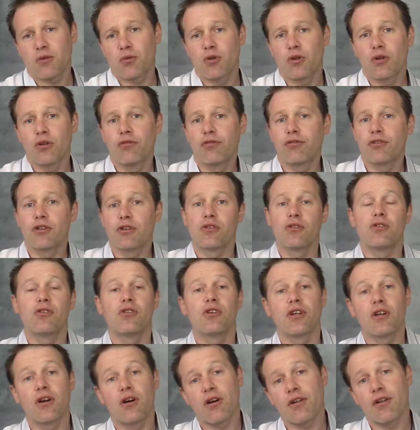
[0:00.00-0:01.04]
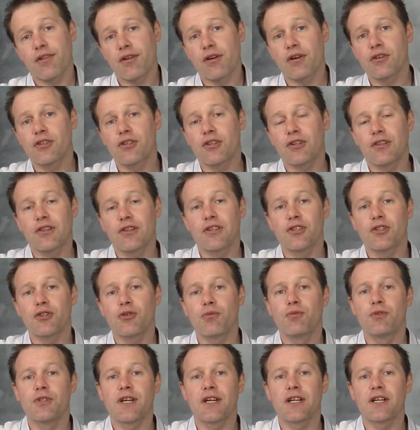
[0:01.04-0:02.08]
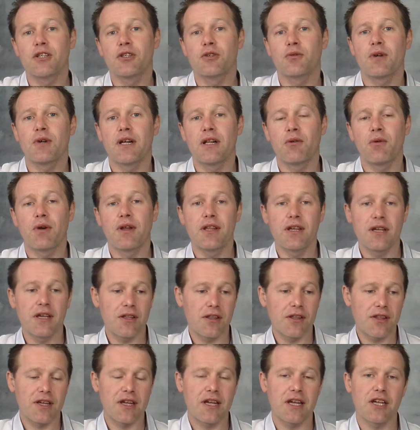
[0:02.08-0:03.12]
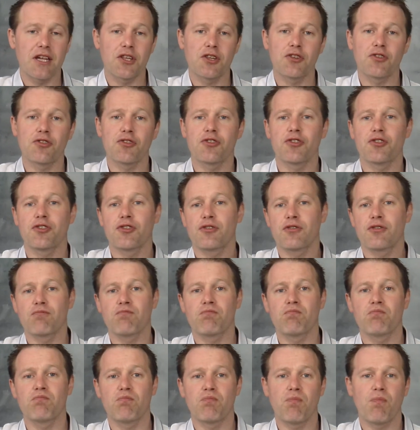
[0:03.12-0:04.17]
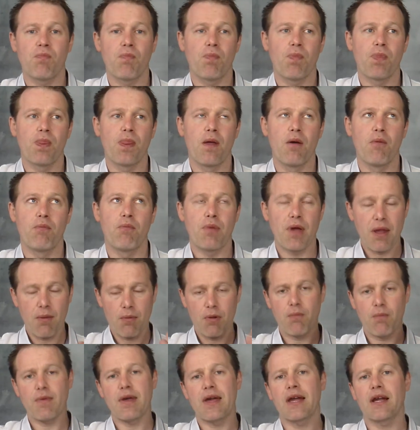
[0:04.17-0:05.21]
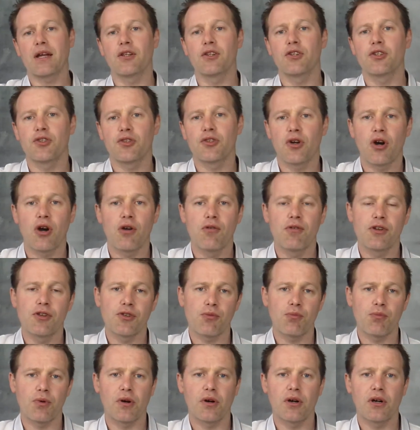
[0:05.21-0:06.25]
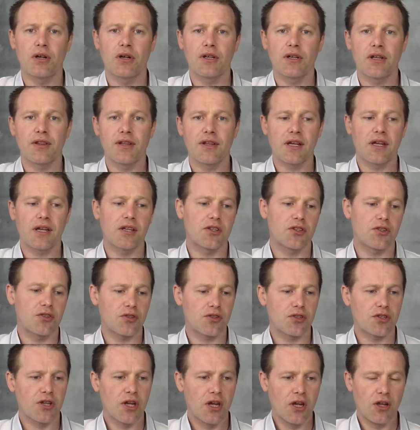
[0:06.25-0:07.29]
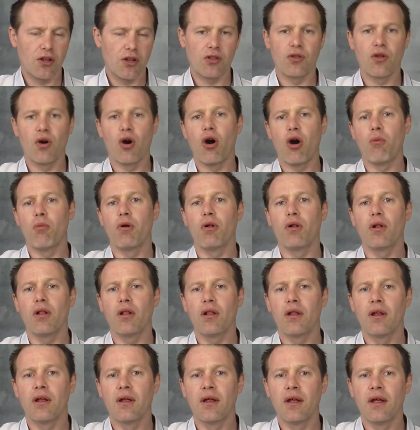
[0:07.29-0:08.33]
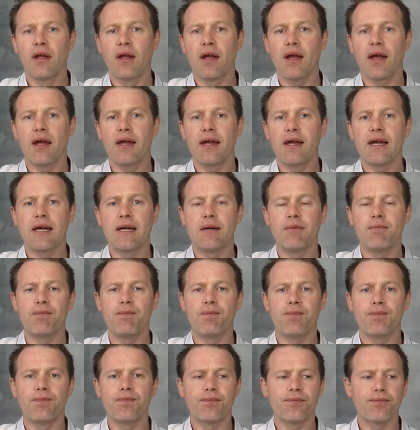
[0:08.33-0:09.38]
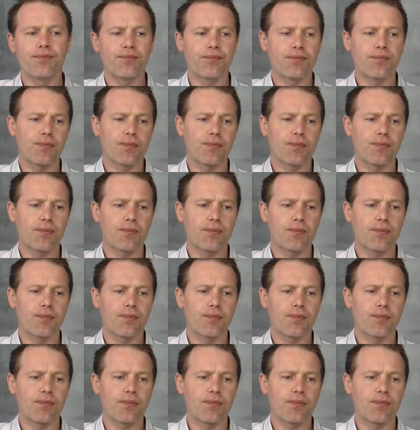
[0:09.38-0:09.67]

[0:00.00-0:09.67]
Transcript: because I would love to know your thoughts on the subject as well, whether you think it's just people making stories up, or you think it's just normal um,